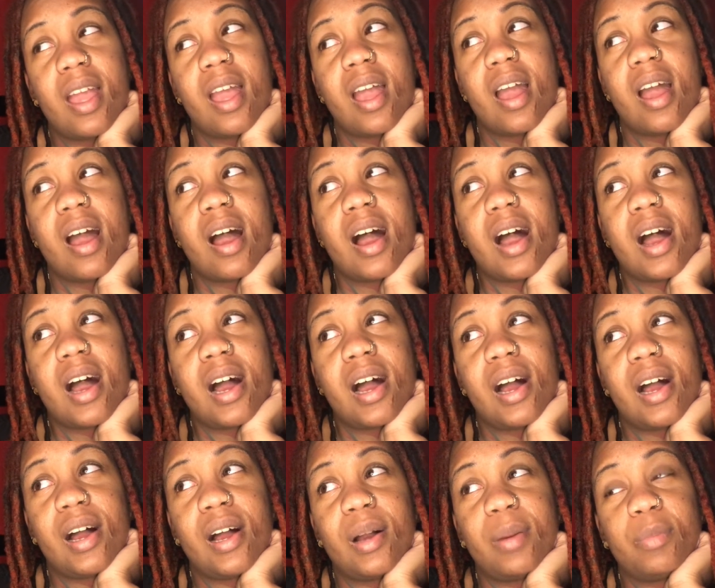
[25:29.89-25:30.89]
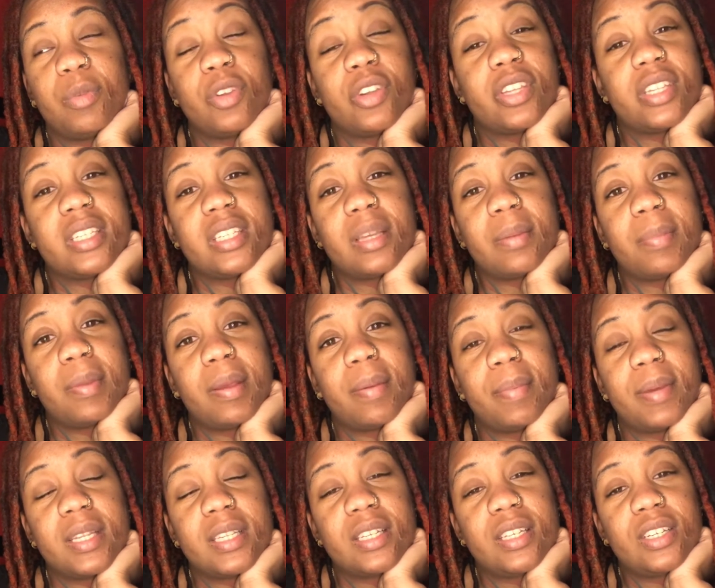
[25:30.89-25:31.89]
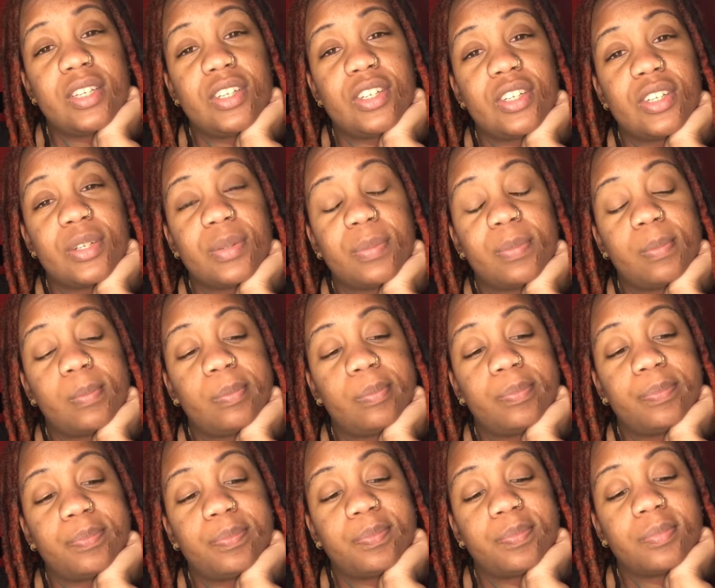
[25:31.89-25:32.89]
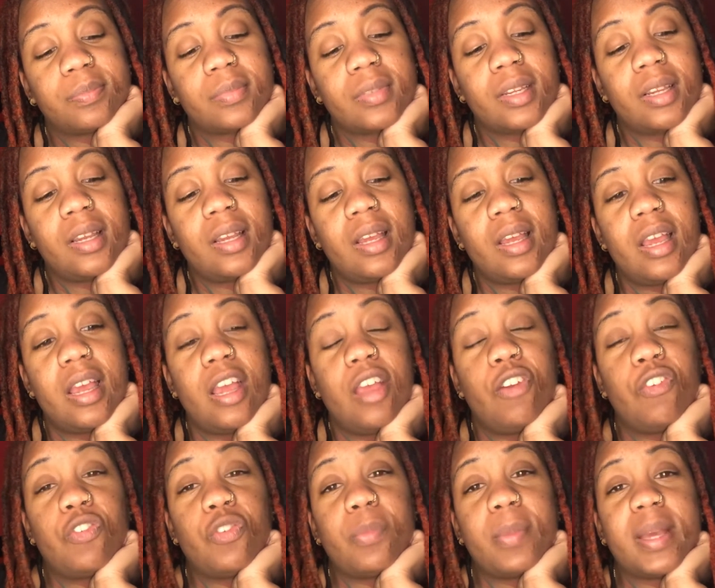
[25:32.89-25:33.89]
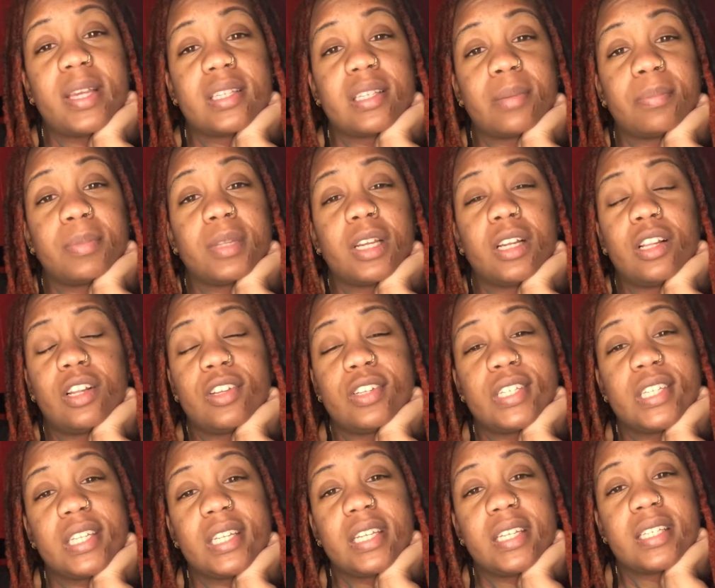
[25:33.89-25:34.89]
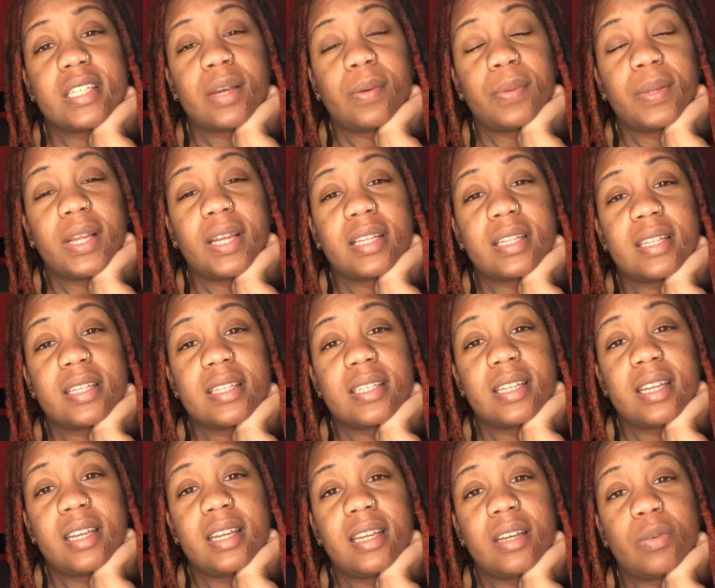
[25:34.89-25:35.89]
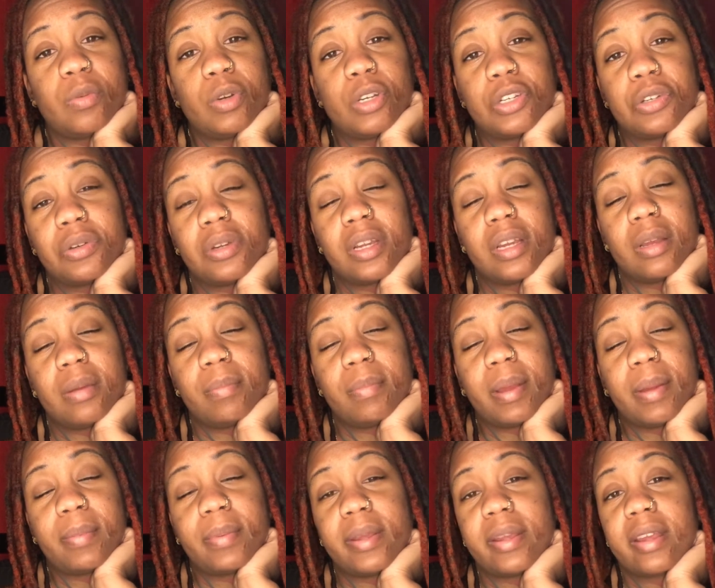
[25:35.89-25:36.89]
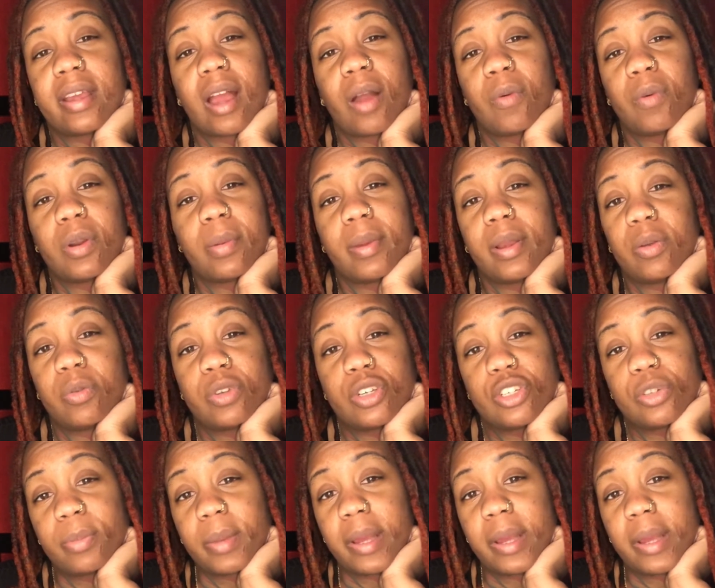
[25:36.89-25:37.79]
You can send me a message. If you make something close to this, I would like to see what you did. Maybe I want to make what you made.